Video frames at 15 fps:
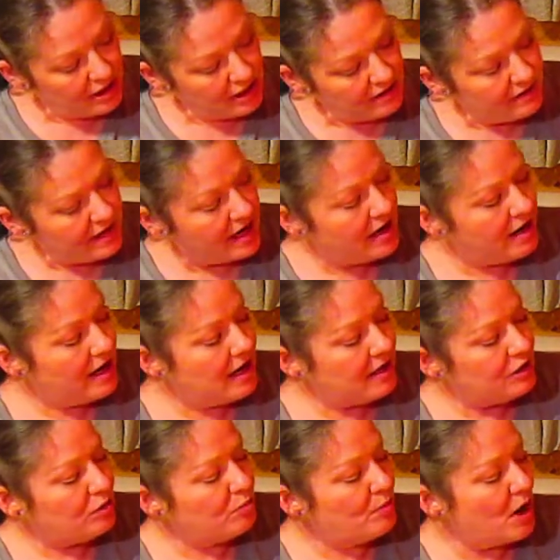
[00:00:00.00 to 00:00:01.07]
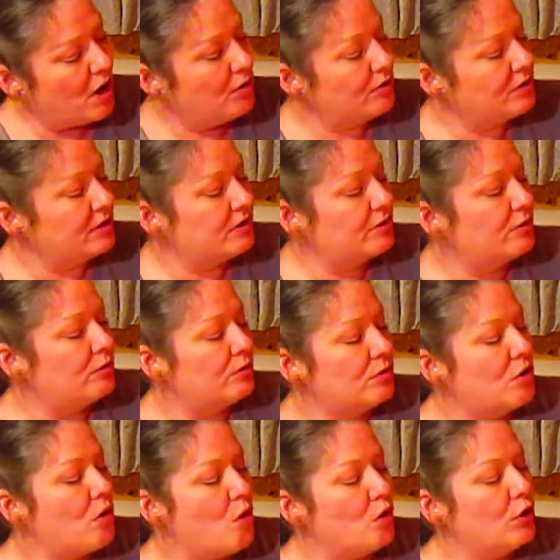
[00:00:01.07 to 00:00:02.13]
in there and you poke the little
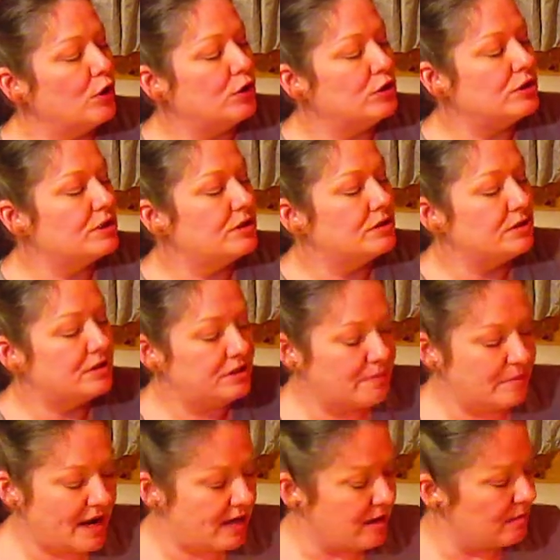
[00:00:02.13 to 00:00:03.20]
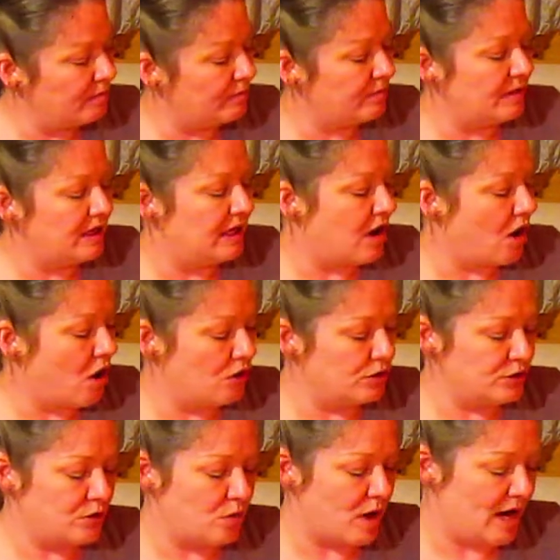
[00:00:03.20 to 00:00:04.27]
corners to make them get all
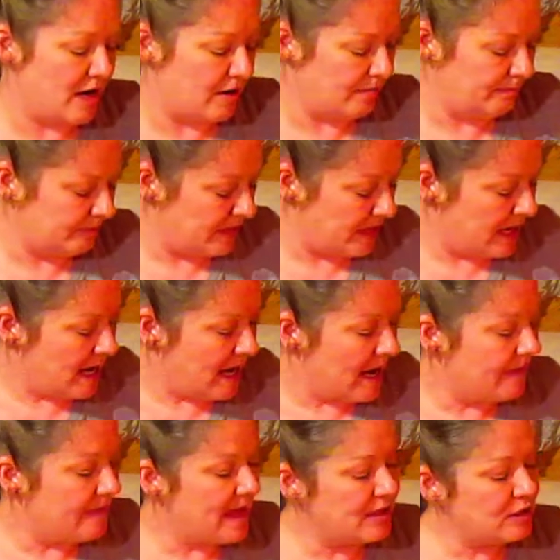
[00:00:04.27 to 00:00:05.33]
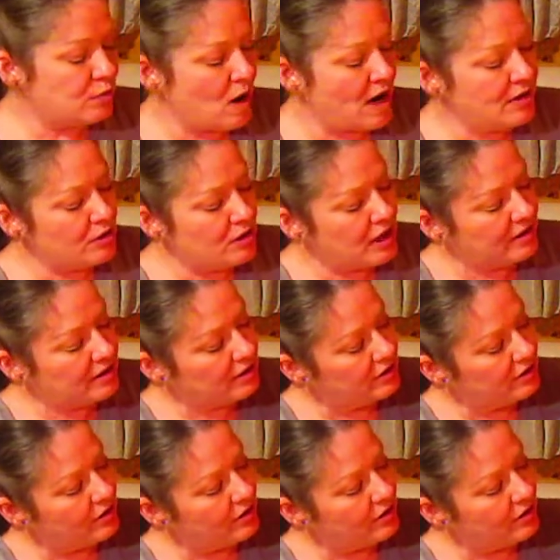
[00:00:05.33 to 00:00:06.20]
square. And that's why you cut the little